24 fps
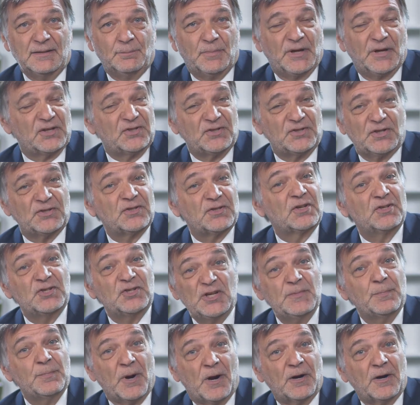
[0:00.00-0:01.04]
but it's just a
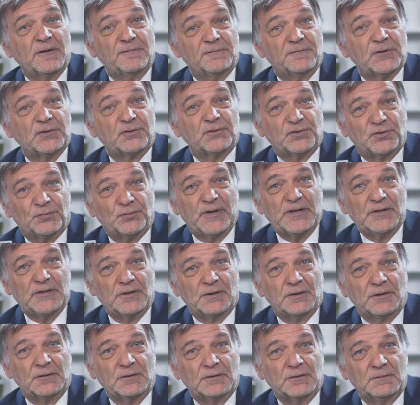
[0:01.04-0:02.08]
cheap artificial
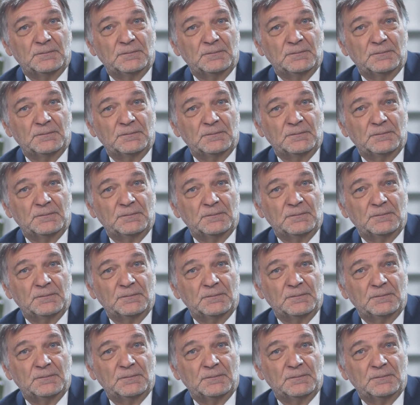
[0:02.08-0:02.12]
sweetener.